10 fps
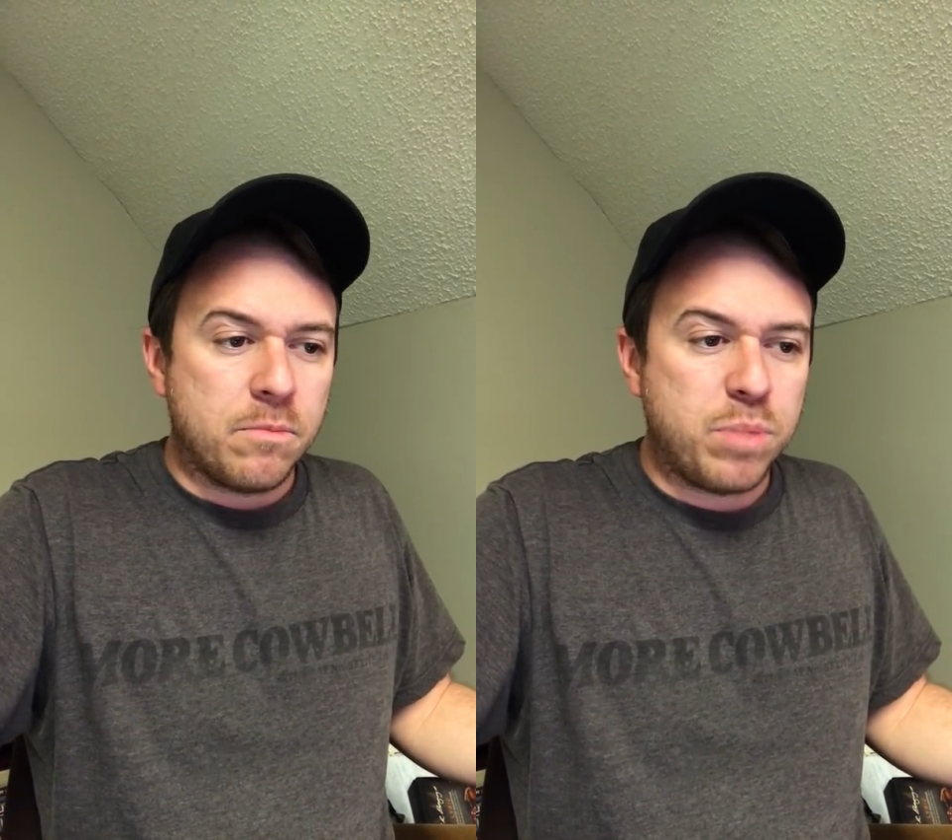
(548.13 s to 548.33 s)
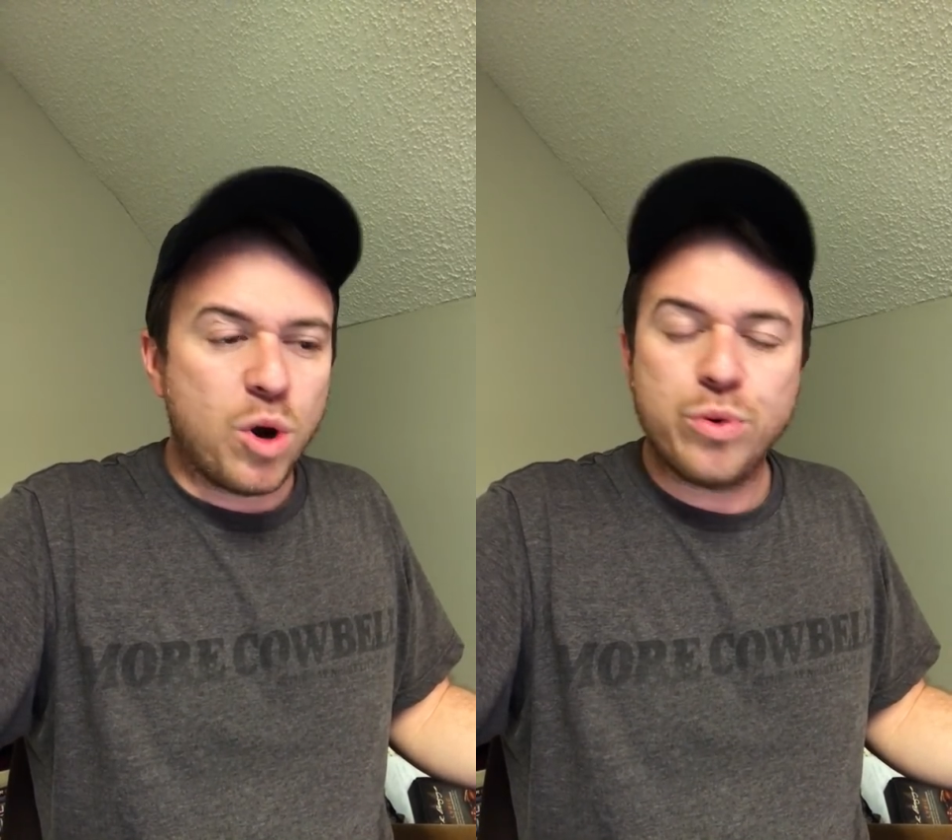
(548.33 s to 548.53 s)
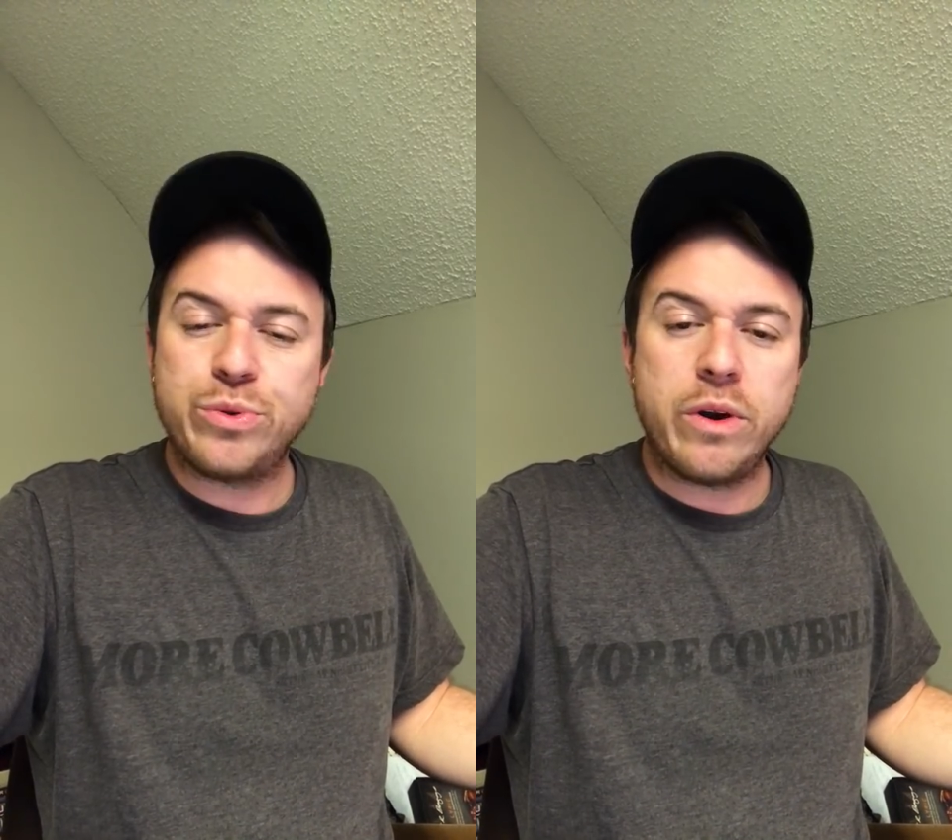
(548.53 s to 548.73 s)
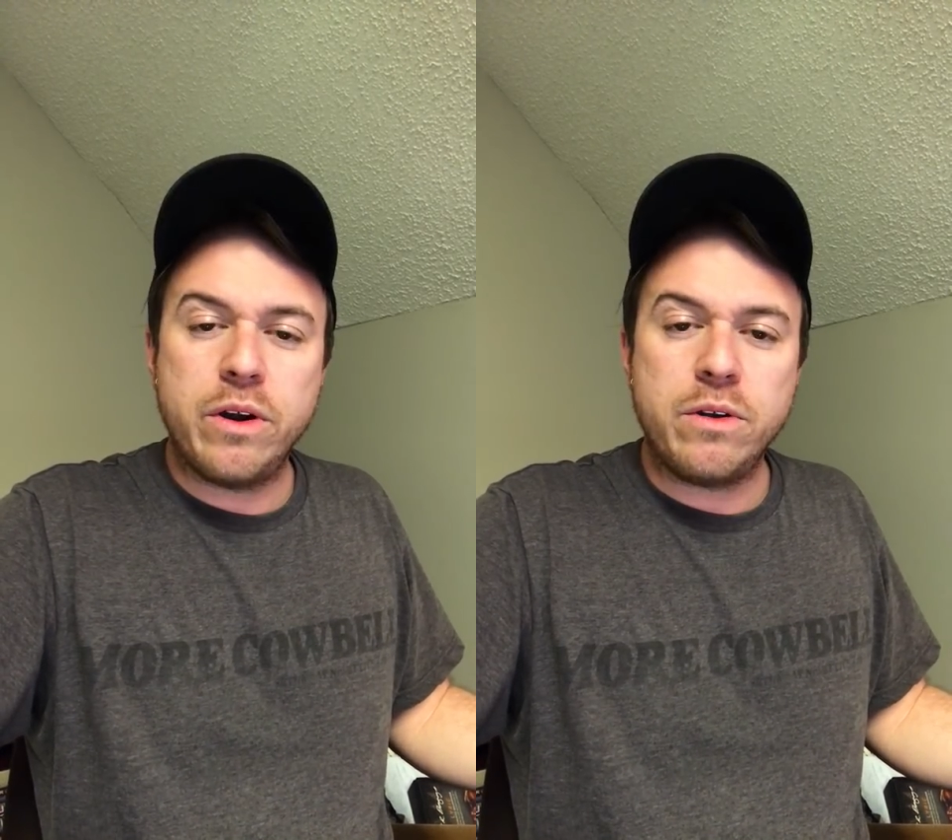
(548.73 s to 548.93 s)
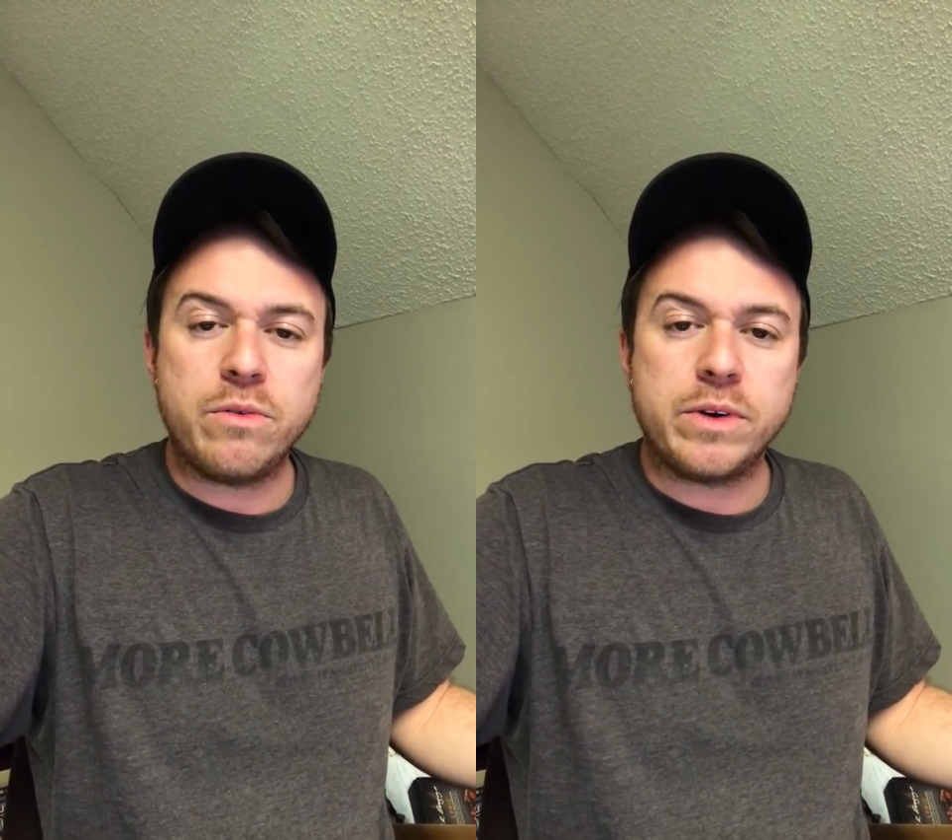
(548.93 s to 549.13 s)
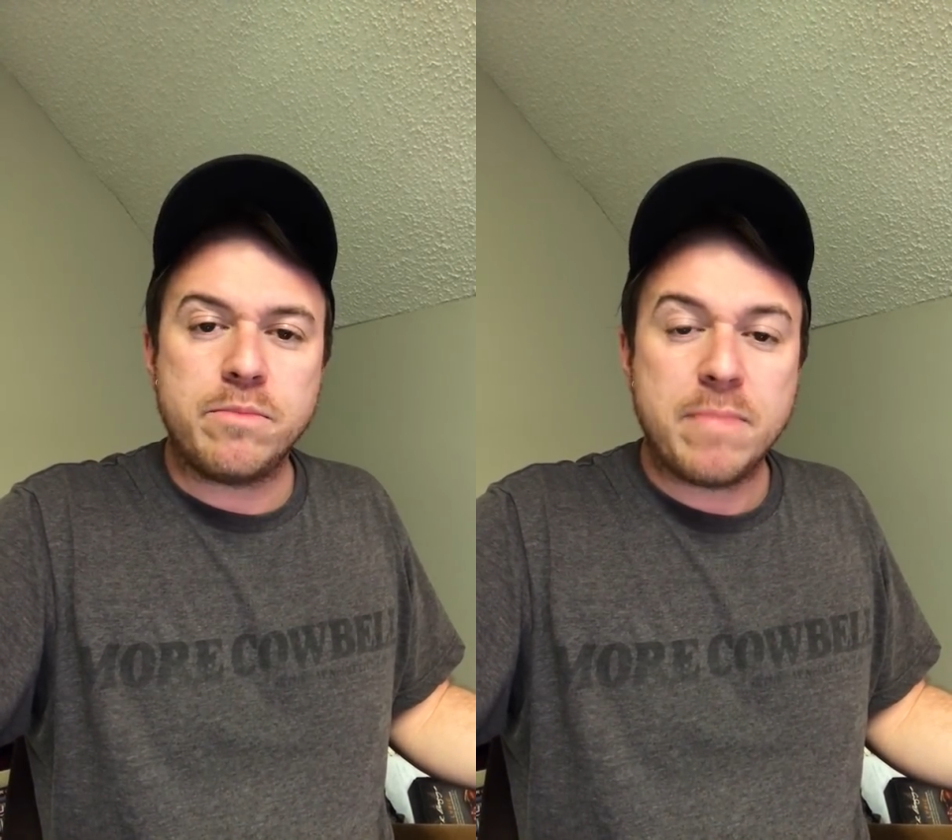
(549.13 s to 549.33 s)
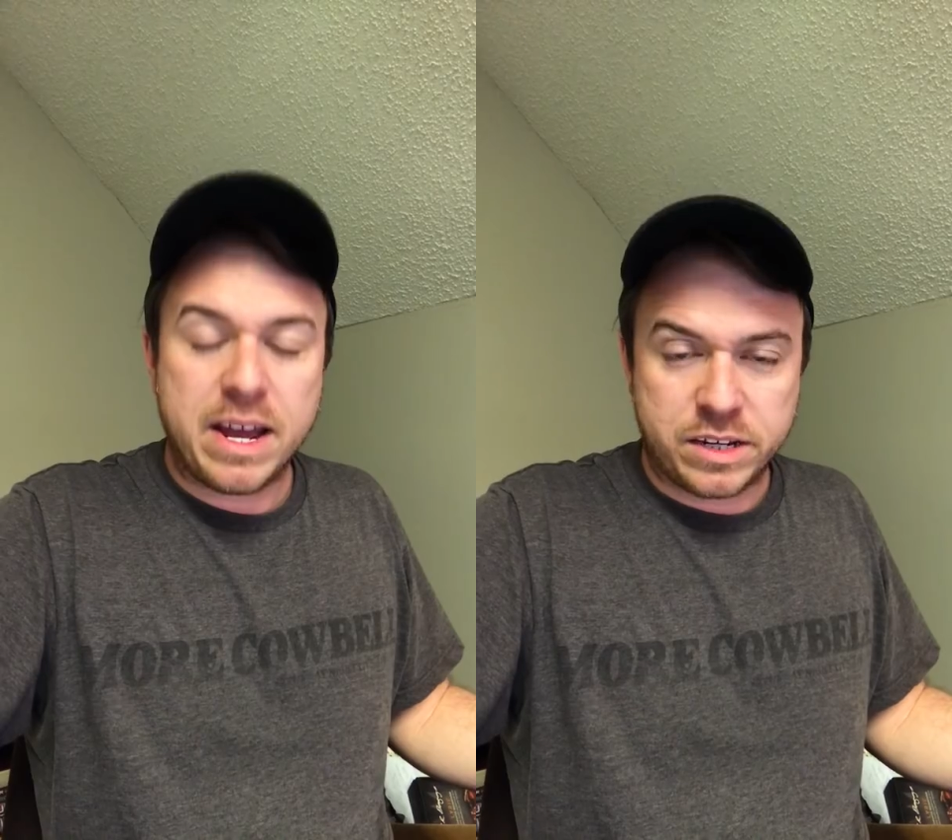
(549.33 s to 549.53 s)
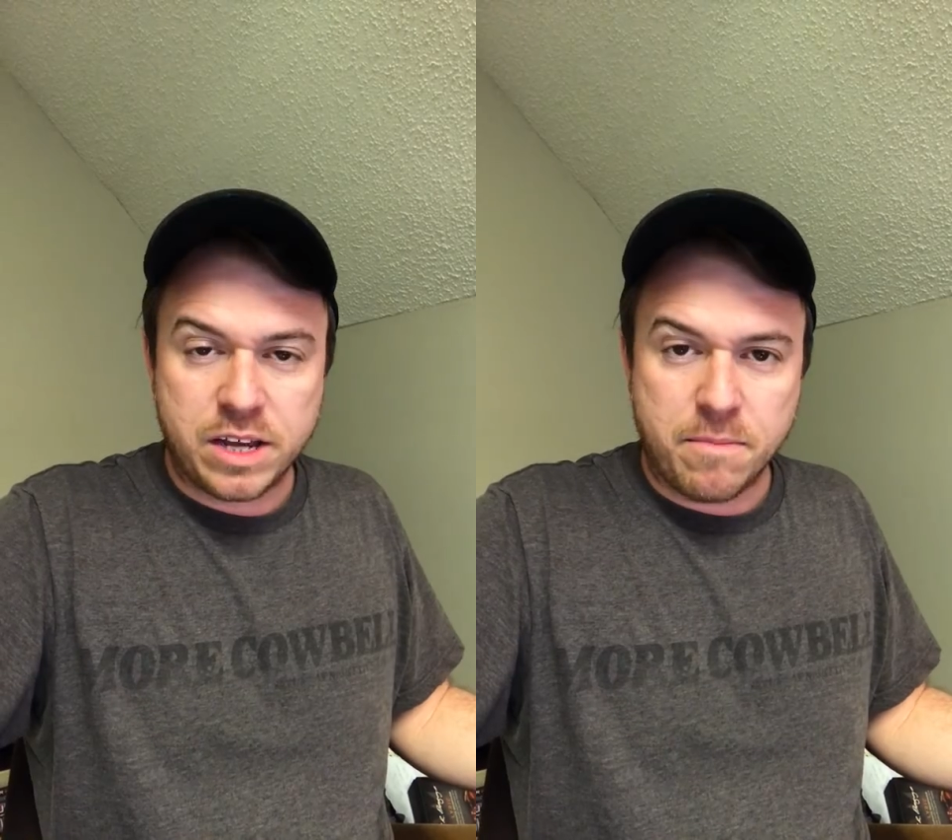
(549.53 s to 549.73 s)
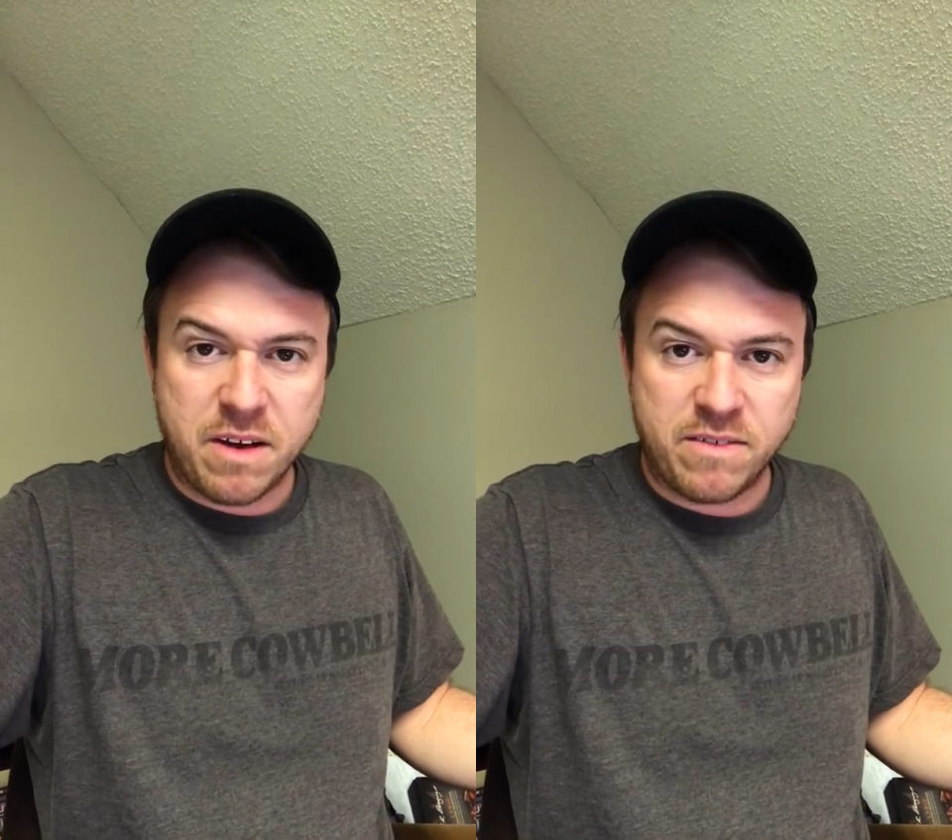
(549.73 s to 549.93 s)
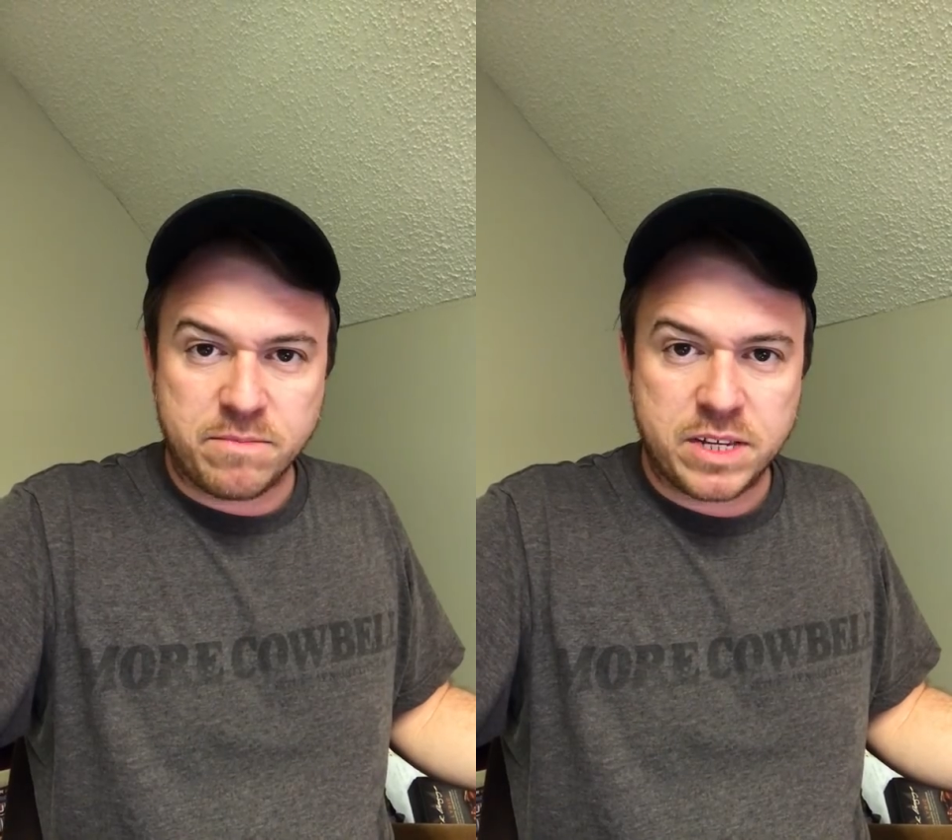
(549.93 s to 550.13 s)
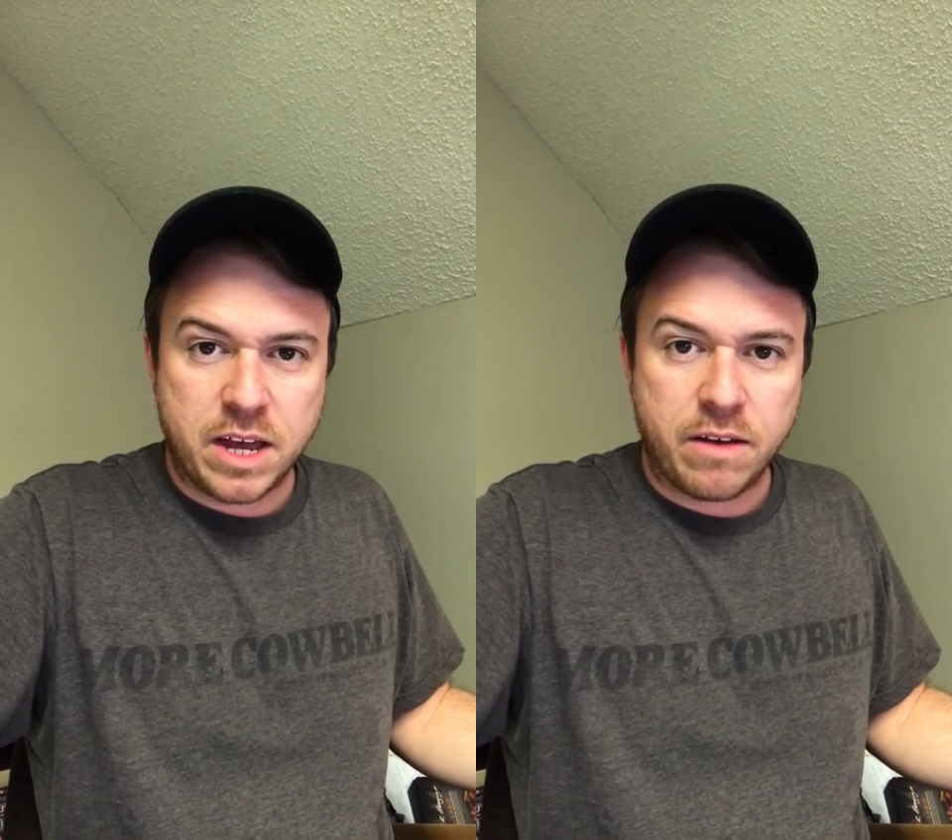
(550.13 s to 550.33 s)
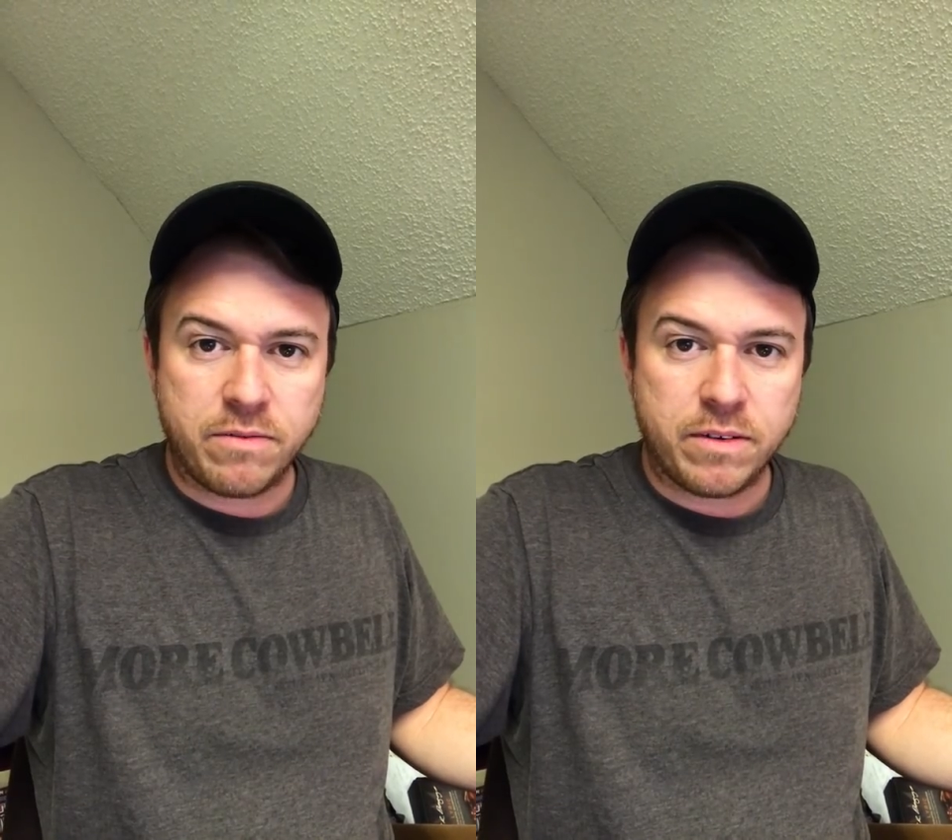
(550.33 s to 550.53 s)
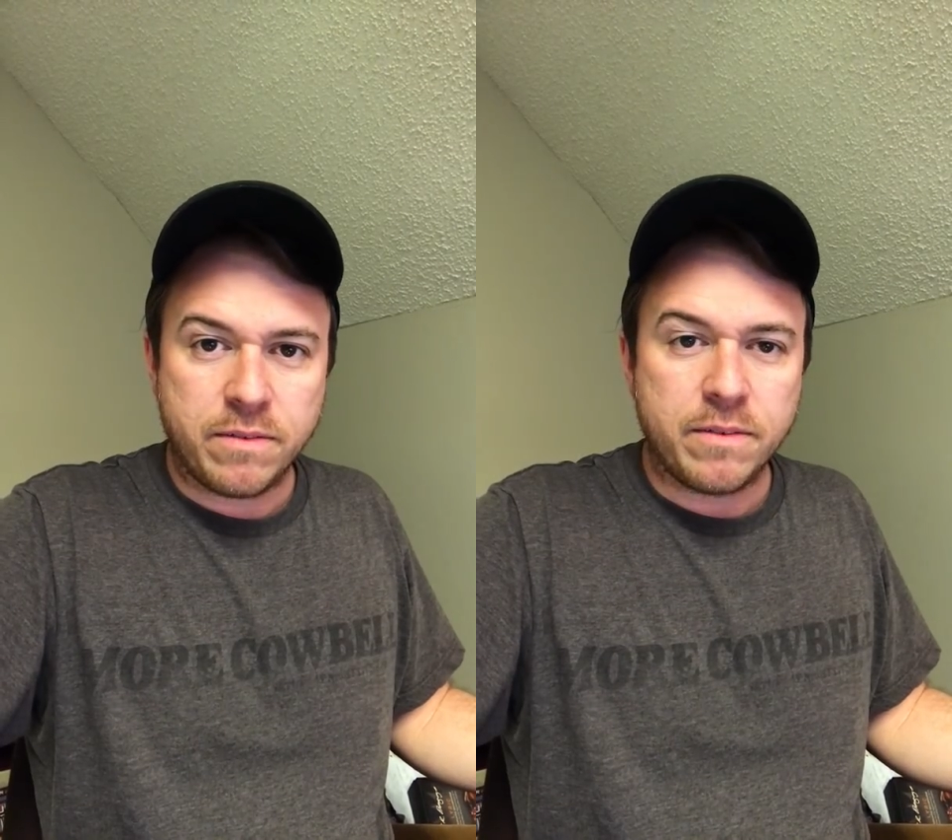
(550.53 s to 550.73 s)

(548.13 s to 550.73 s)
pull through and make something of himself.